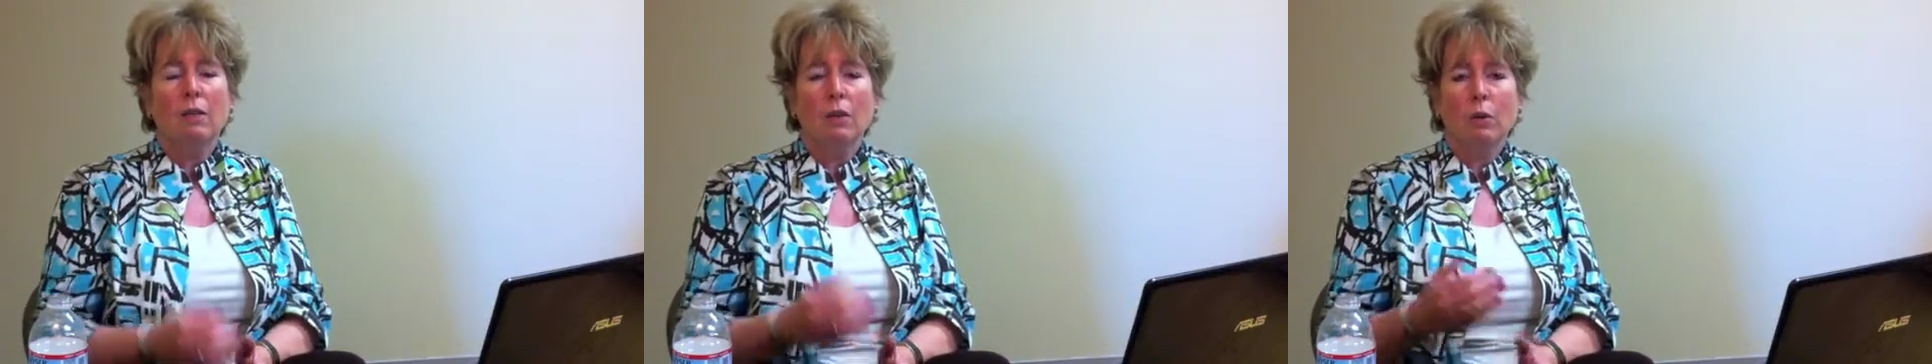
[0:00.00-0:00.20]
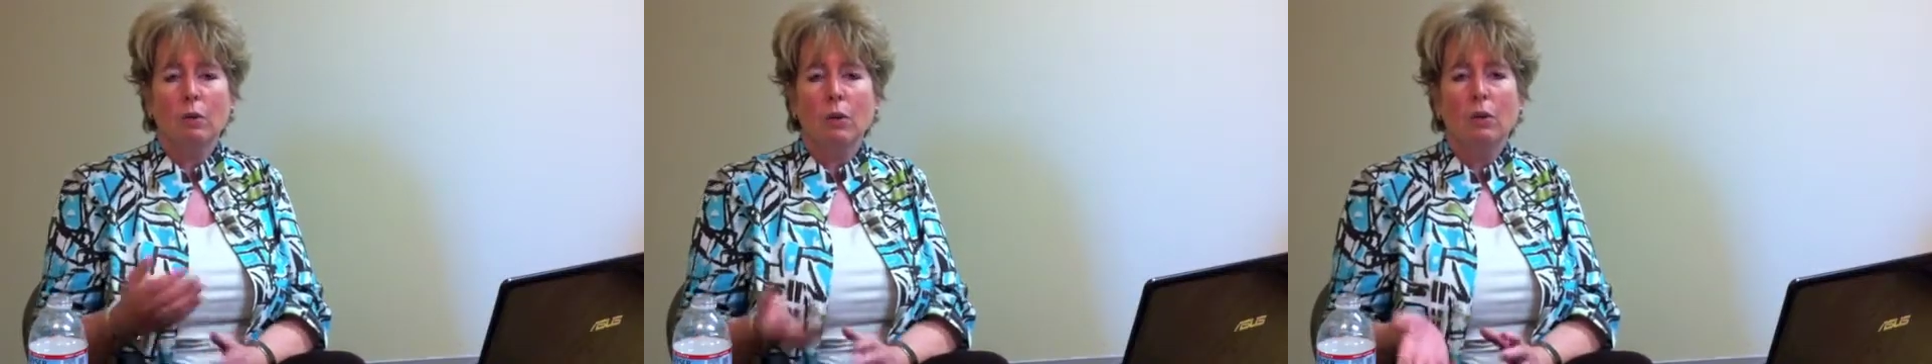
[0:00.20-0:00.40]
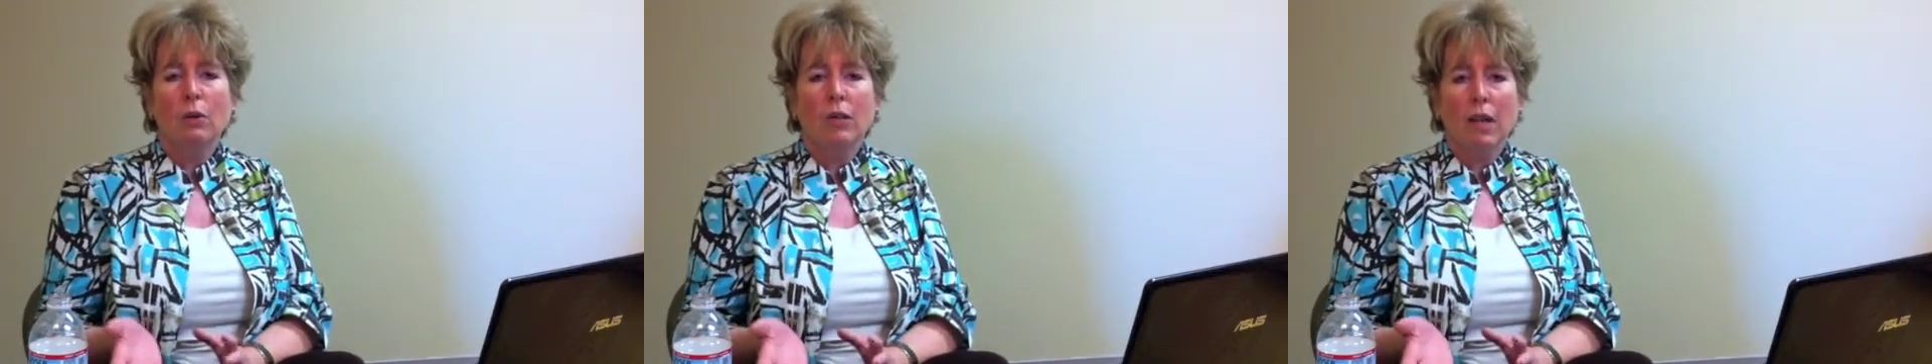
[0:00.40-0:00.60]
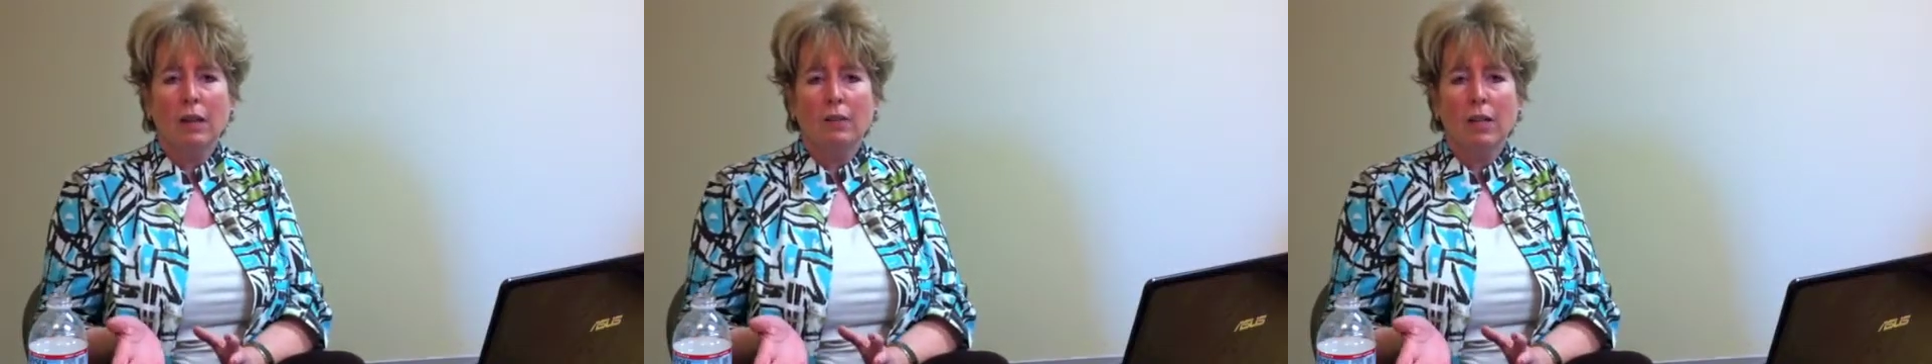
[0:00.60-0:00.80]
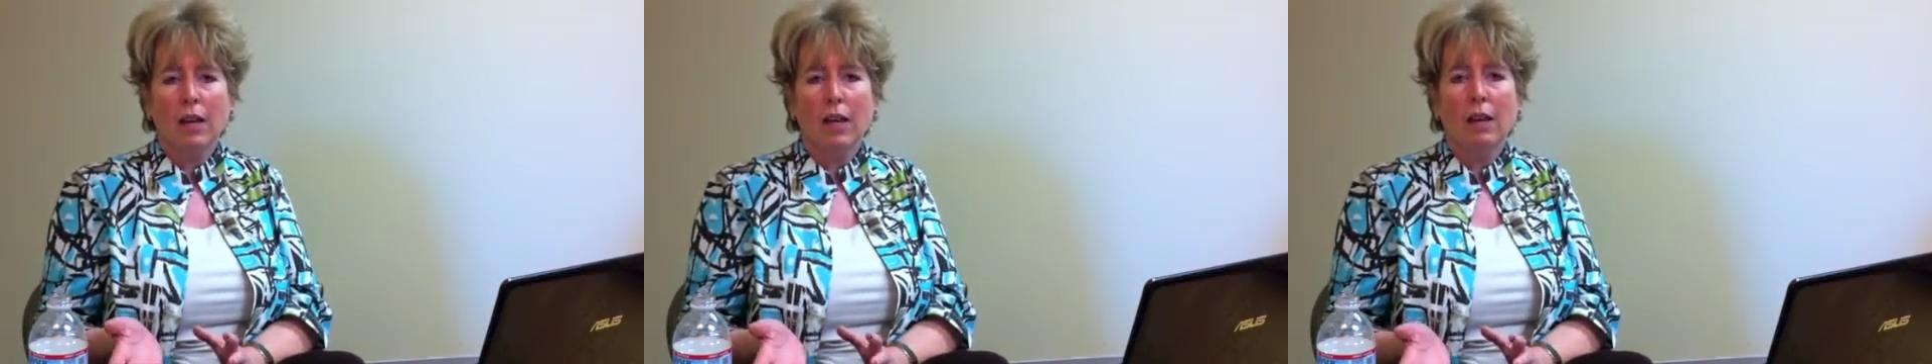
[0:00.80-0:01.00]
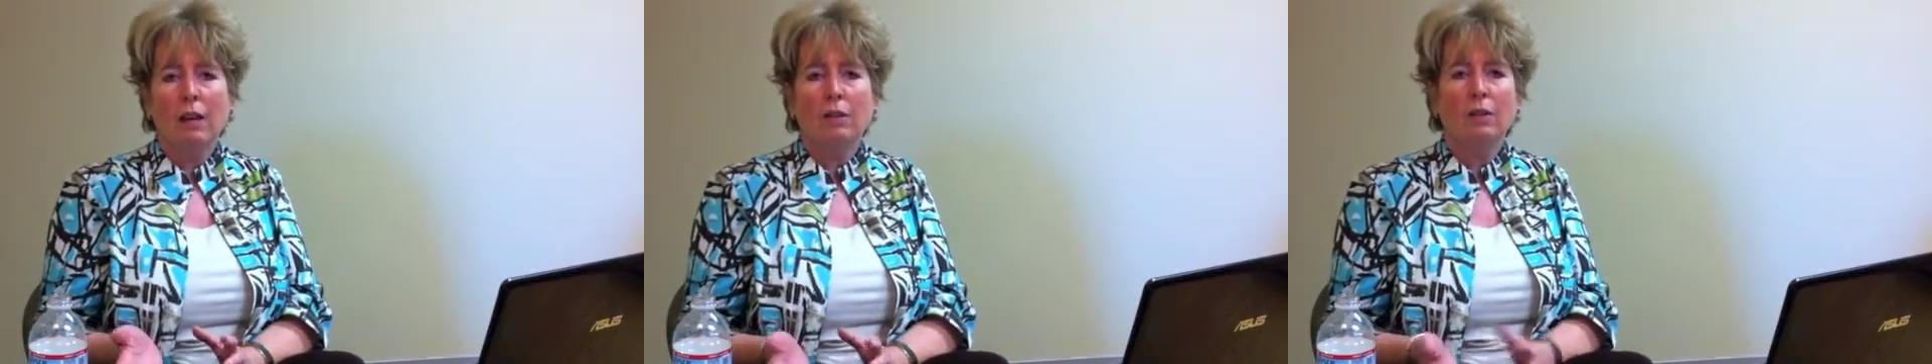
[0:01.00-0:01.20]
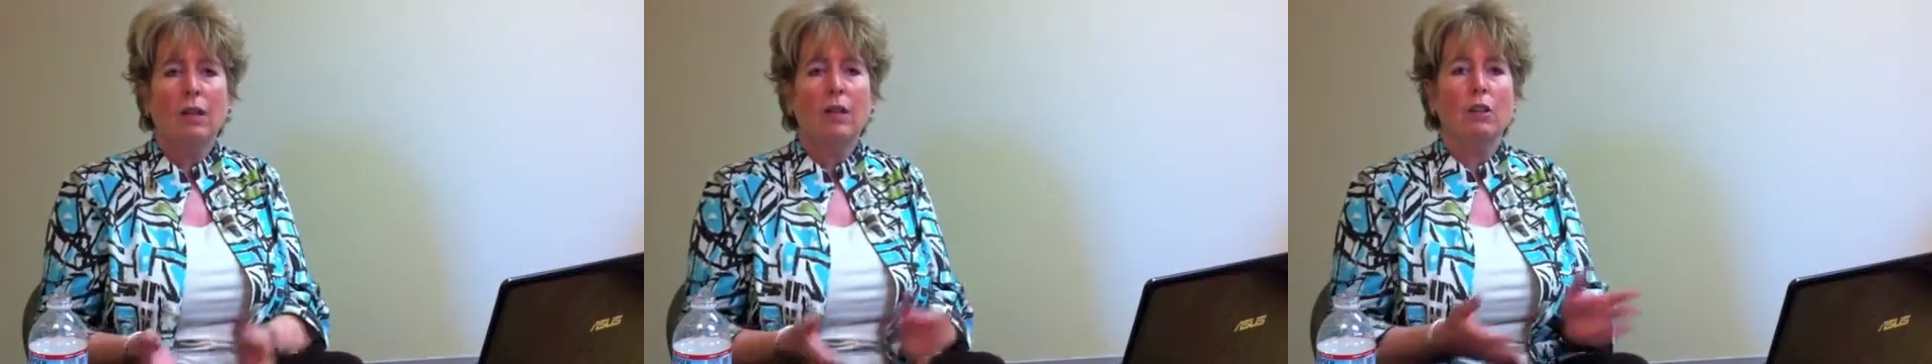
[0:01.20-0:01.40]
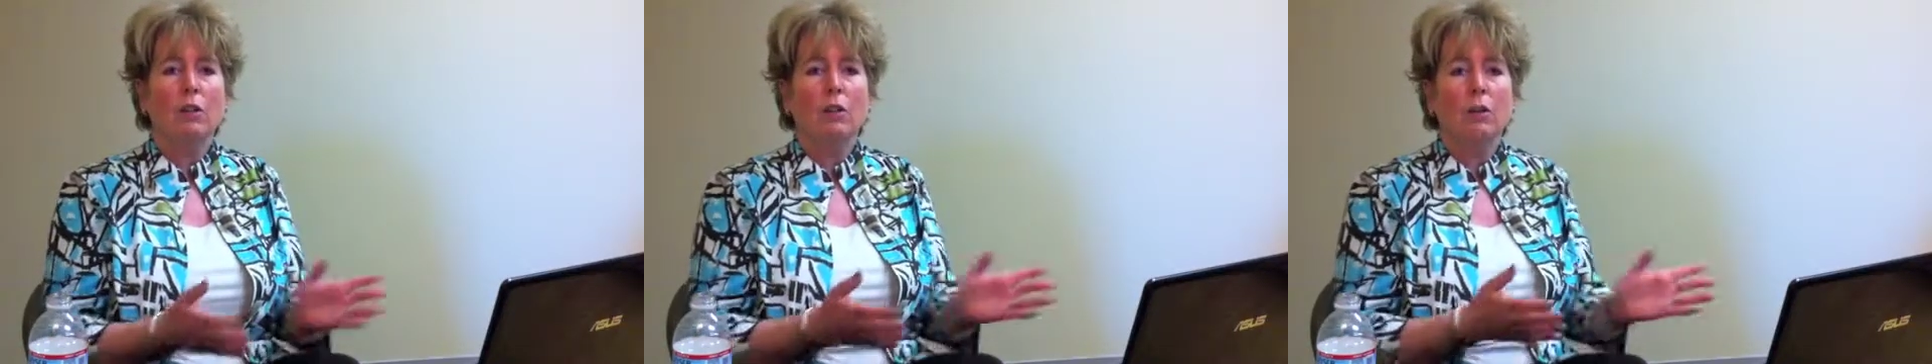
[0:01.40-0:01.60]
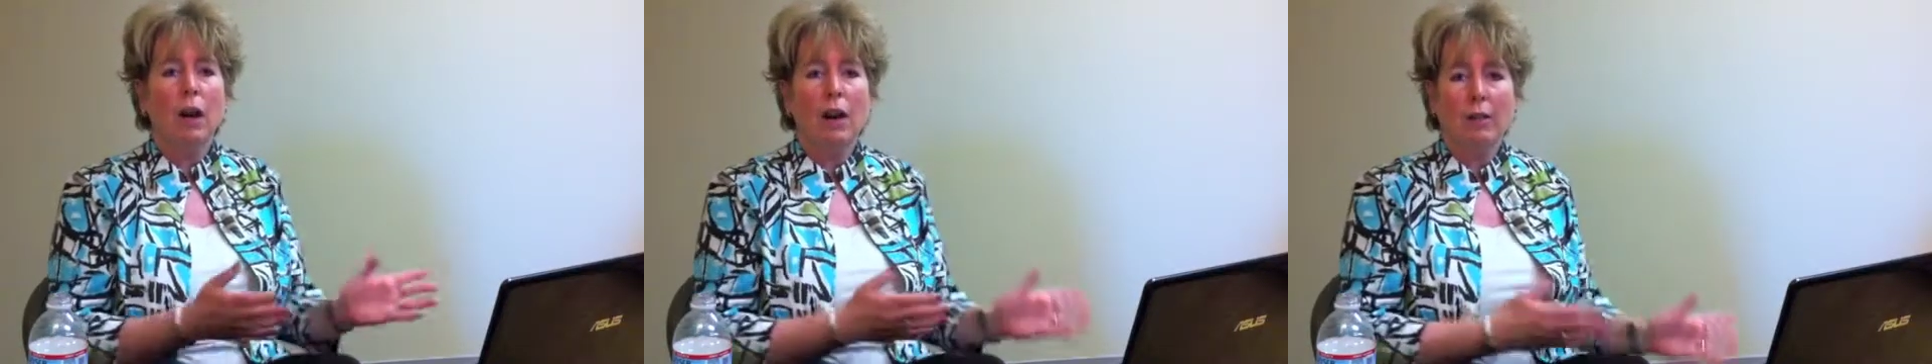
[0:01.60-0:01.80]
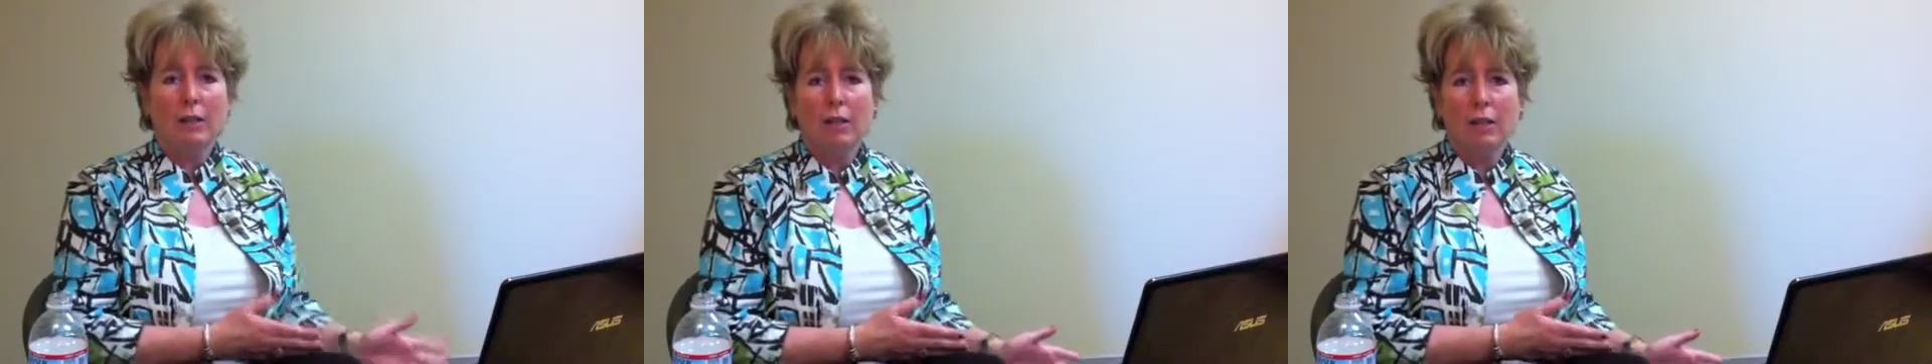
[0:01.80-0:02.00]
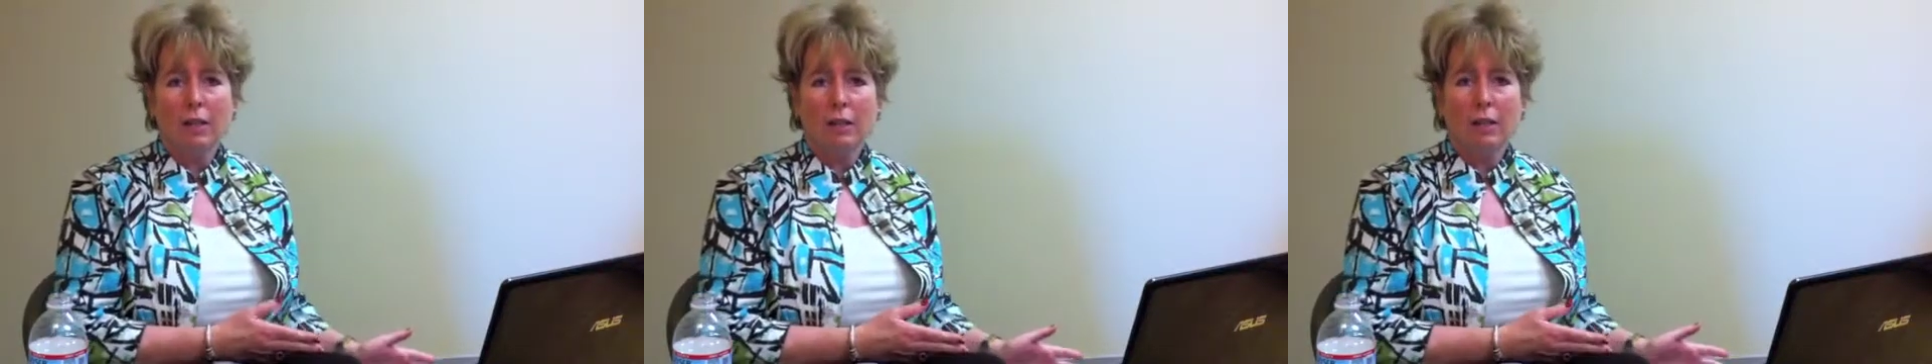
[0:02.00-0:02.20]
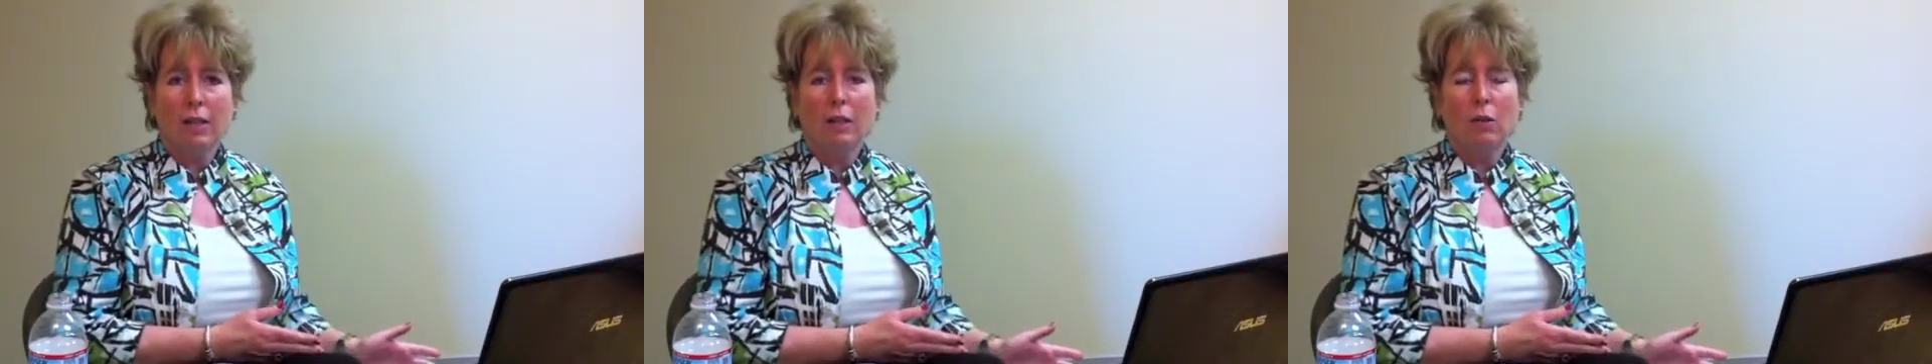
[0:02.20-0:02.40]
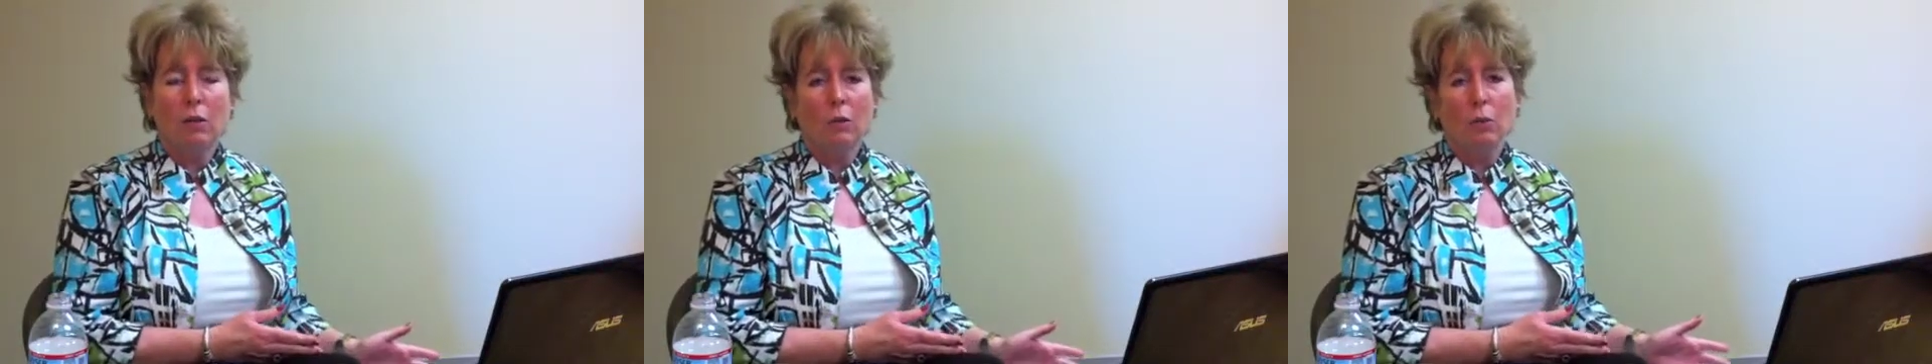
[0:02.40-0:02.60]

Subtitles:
if your broker's out of town and you have to send it in,